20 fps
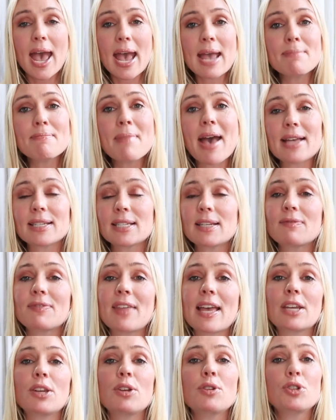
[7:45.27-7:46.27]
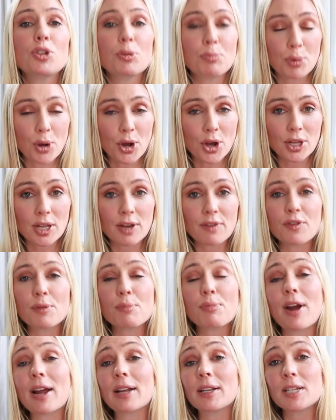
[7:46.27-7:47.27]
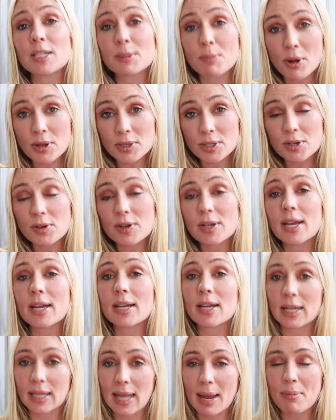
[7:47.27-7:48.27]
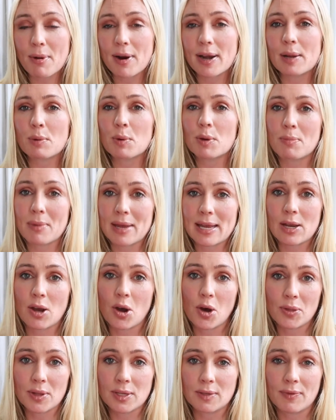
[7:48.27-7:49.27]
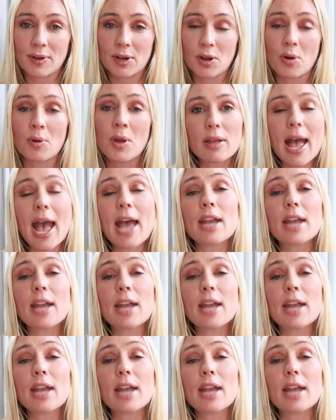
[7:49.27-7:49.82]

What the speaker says: A massive thank you to Perla for proudly sponsoring and collaborating with me on this video,